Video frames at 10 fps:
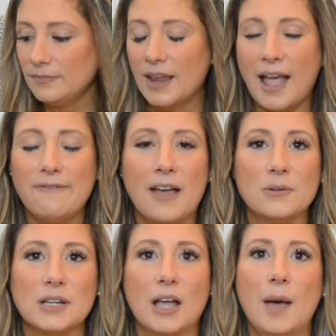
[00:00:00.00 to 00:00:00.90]
I
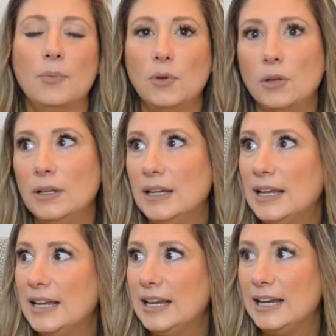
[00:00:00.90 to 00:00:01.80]
found a couple
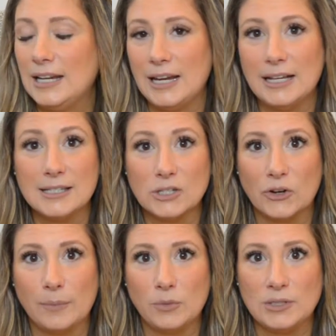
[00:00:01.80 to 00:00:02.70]

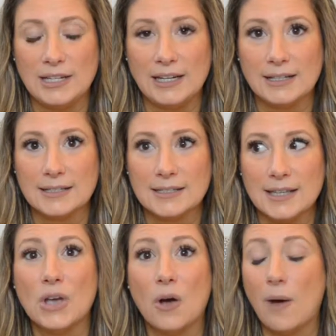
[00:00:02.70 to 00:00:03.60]
Instagram boutiques.
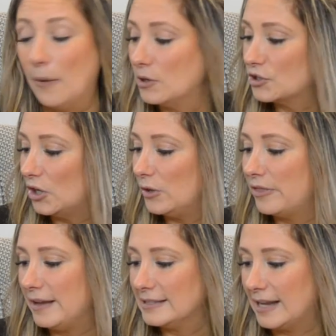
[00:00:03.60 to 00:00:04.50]
So I want to show you the
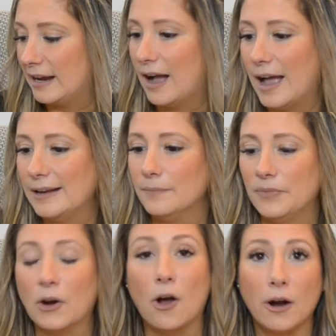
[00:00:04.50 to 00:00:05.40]
things that I got.
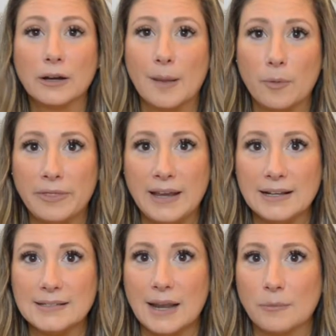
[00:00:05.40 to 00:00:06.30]
There are a couple
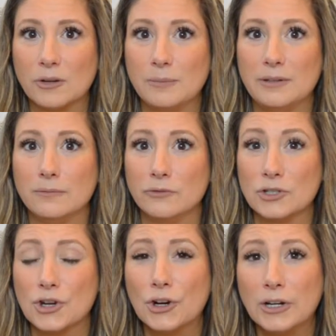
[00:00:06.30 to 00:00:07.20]
things that I'm going to be
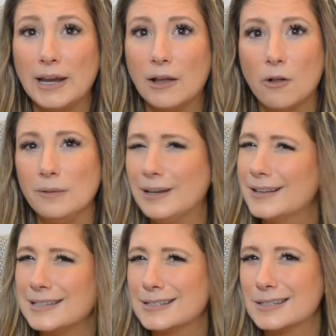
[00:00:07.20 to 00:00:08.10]
returning only
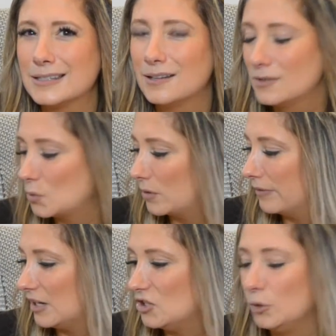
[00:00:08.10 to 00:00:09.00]
because it's sort of
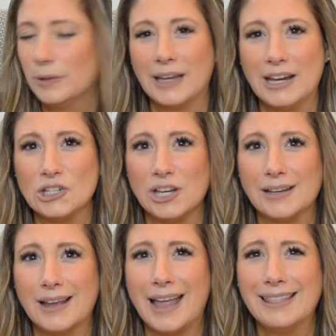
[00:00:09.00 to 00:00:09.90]
like
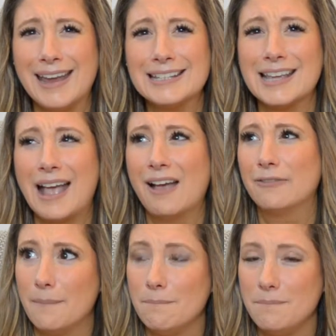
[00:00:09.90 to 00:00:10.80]
duplication. I like to
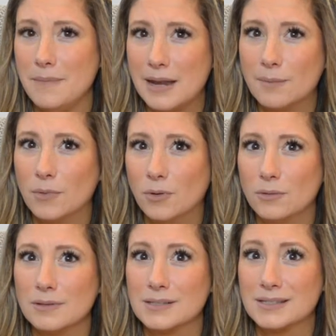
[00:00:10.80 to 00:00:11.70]
have
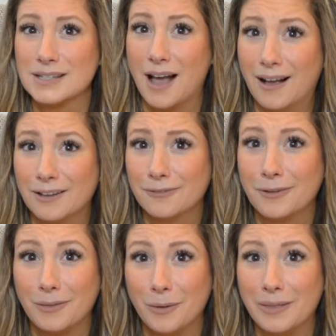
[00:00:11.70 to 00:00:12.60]
minimal stock of
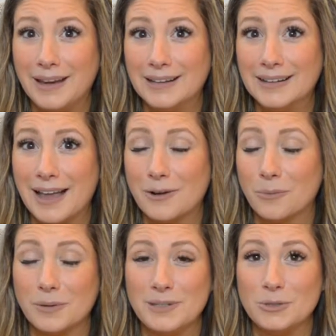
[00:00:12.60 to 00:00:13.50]
clothing. I don't
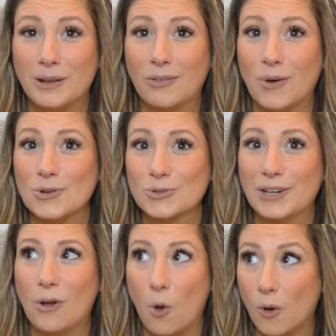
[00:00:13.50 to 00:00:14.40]
want to be doing
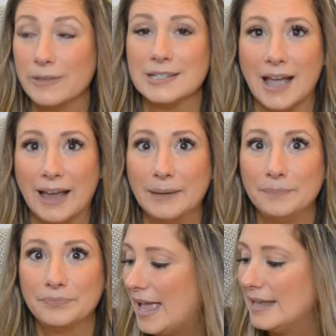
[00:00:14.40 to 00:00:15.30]
laundry all the
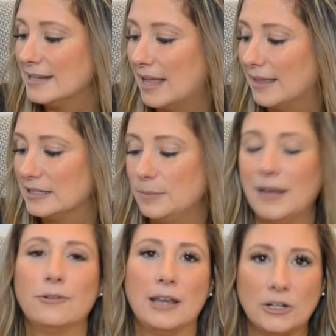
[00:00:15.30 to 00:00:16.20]
time. And I like to be
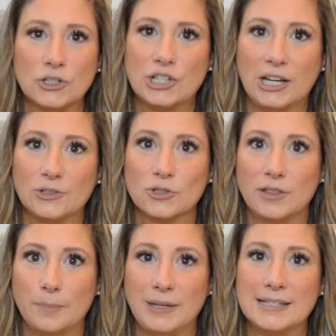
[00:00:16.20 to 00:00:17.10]
able to interchange
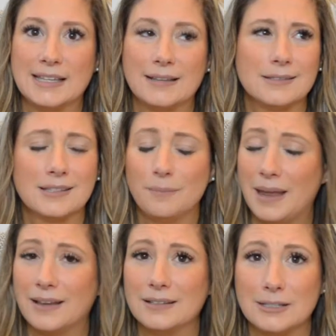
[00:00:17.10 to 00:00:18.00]
the pieces to
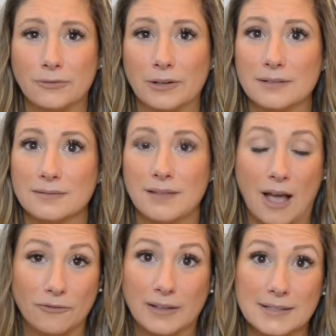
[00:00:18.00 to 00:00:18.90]
make different
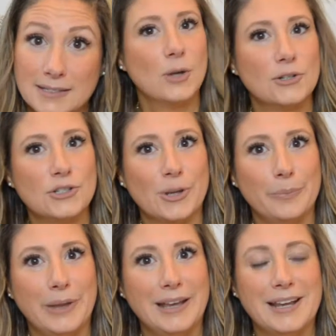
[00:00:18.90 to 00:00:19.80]
outfits. So I'll just
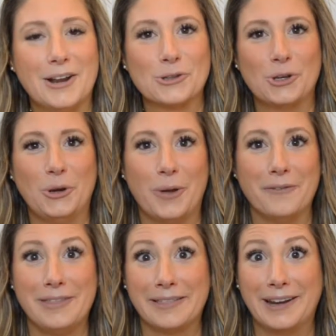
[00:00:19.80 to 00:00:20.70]
jump in and I'll show you
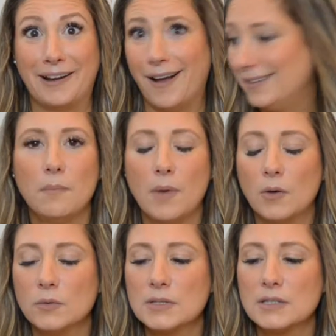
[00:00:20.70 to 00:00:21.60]
everything that I got.
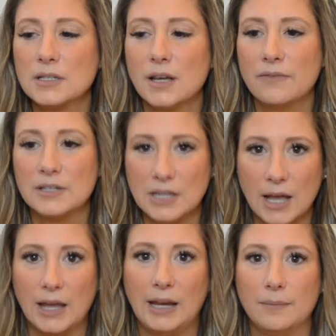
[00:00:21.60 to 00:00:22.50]
Most of the
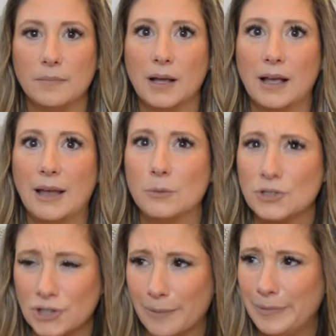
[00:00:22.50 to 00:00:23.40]
time I was
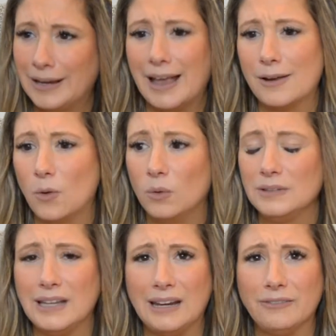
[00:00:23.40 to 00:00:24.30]
shopping at Old
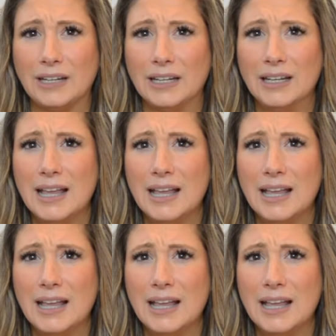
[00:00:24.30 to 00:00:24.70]
Navy.